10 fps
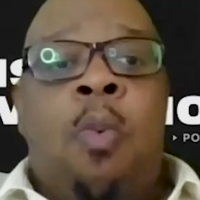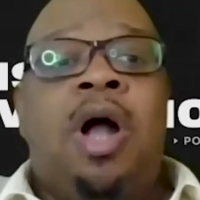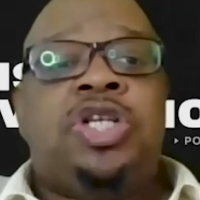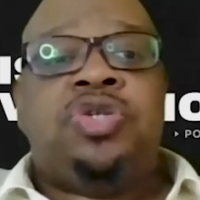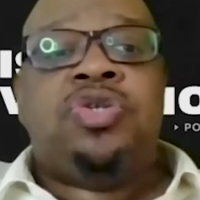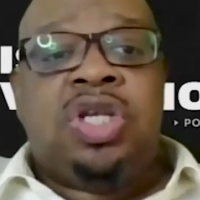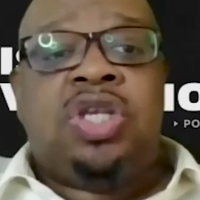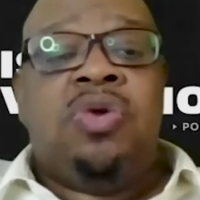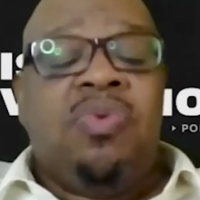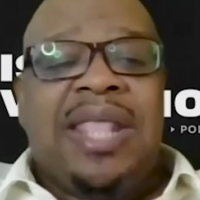want you to
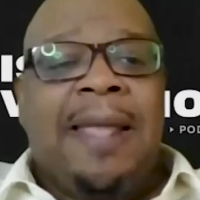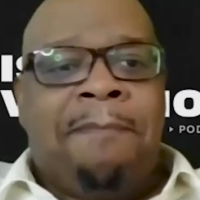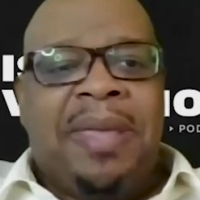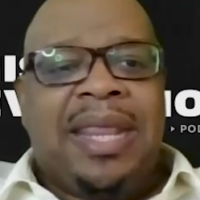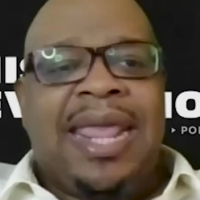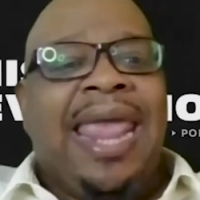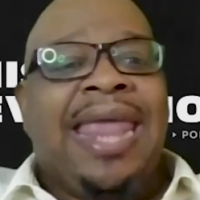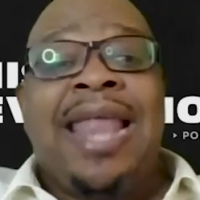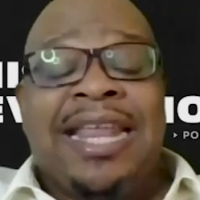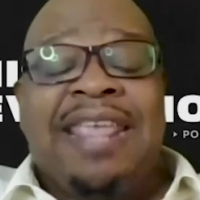do their bidding and
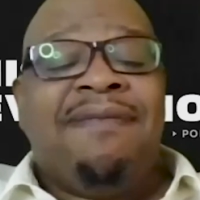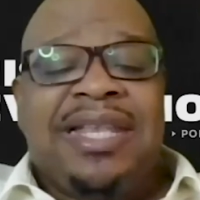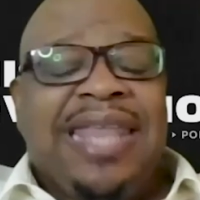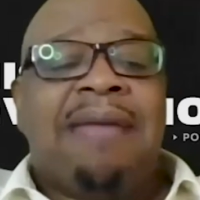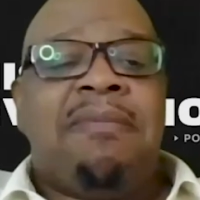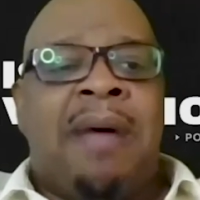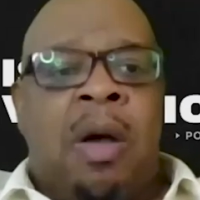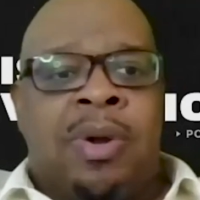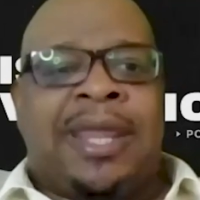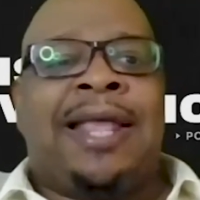not give a damn
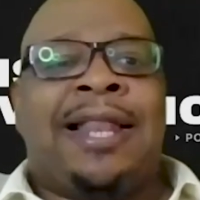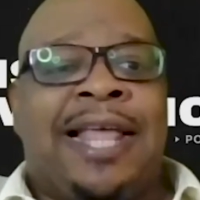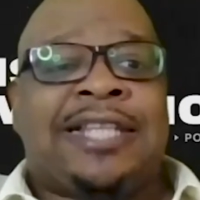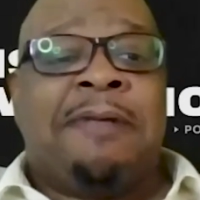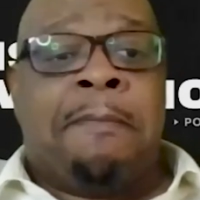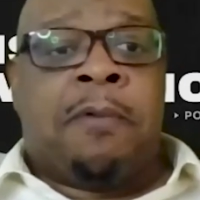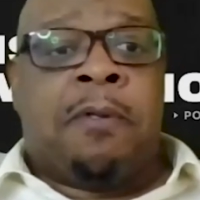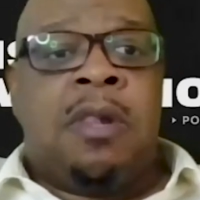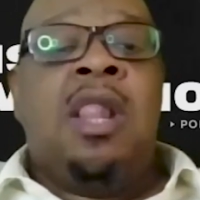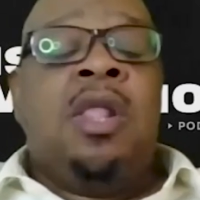about working class people.
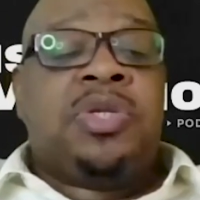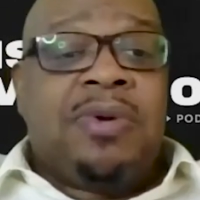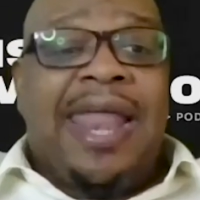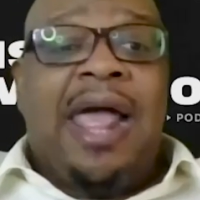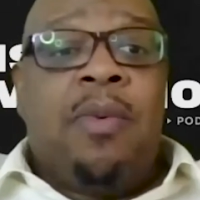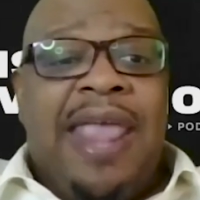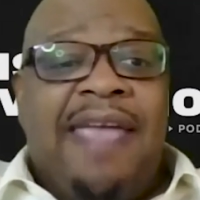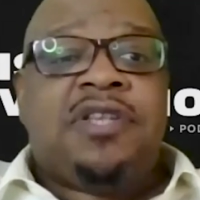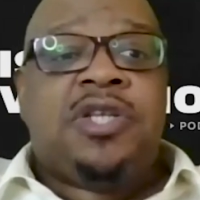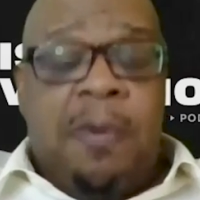So now we
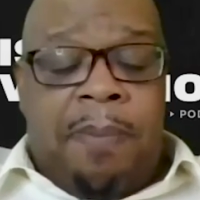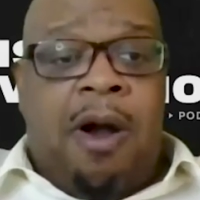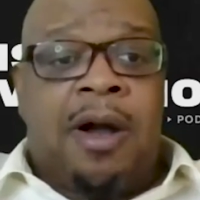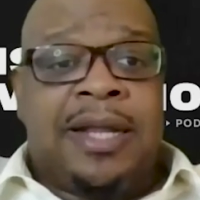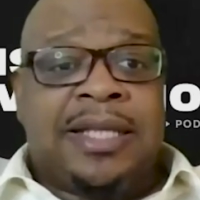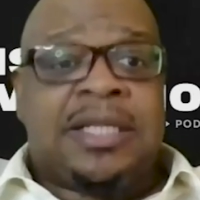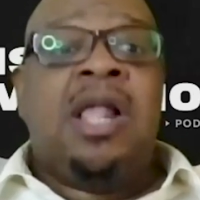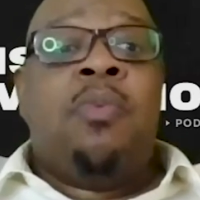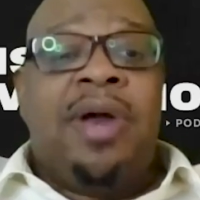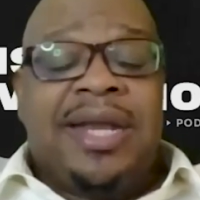have two parties.
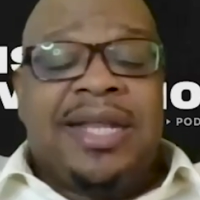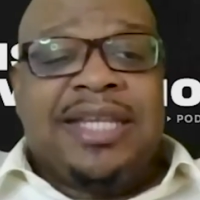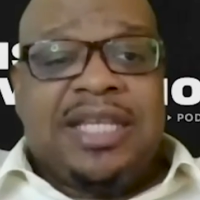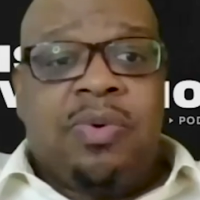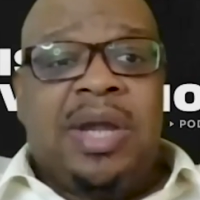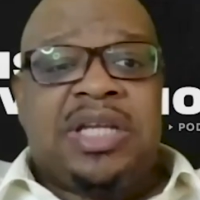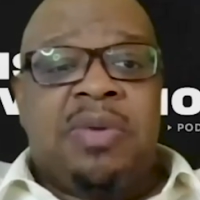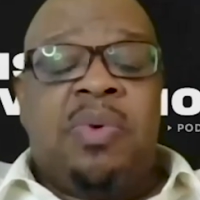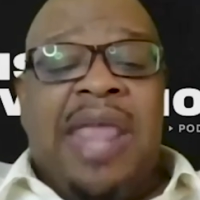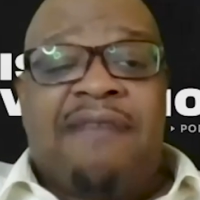We're in a situation
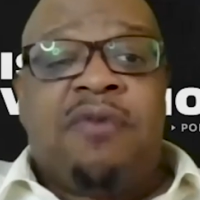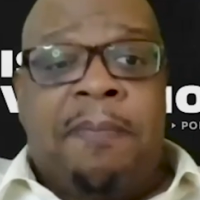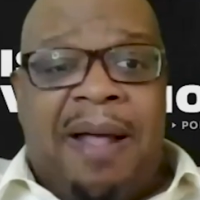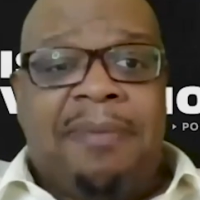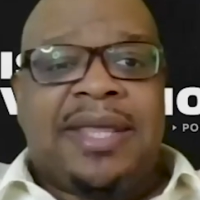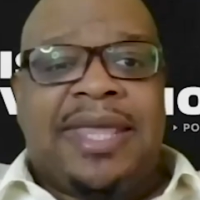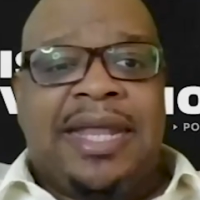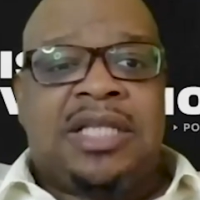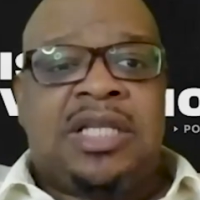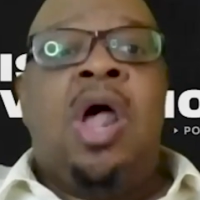we have
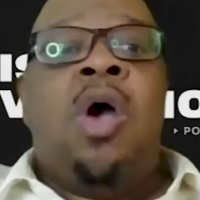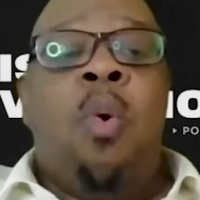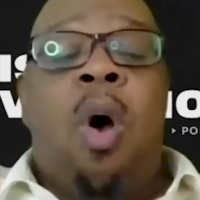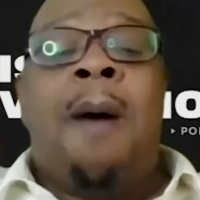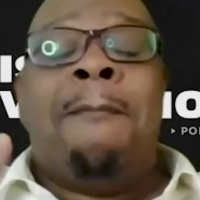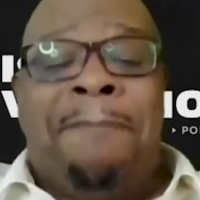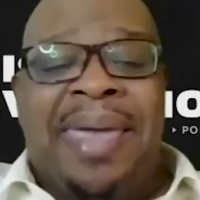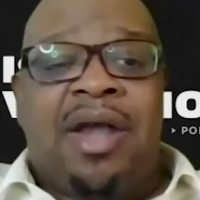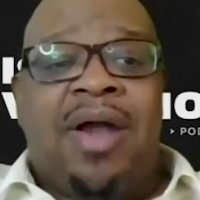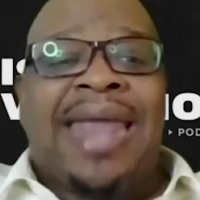Republicans who are
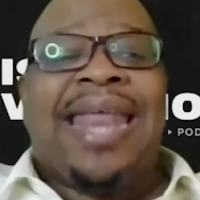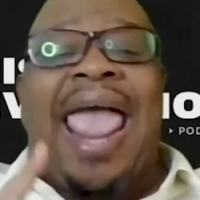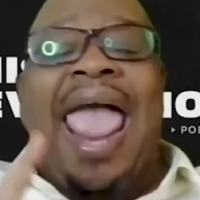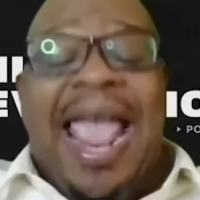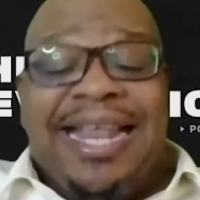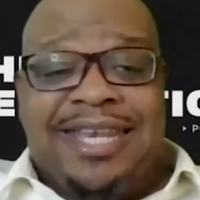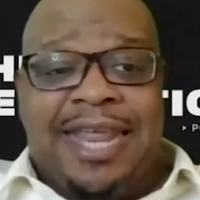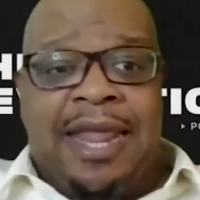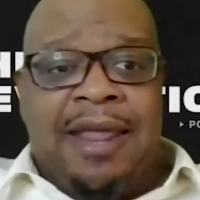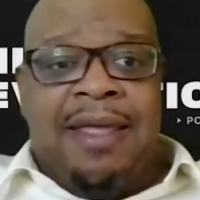better at
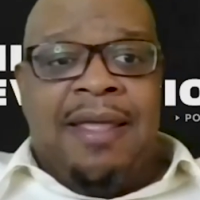acting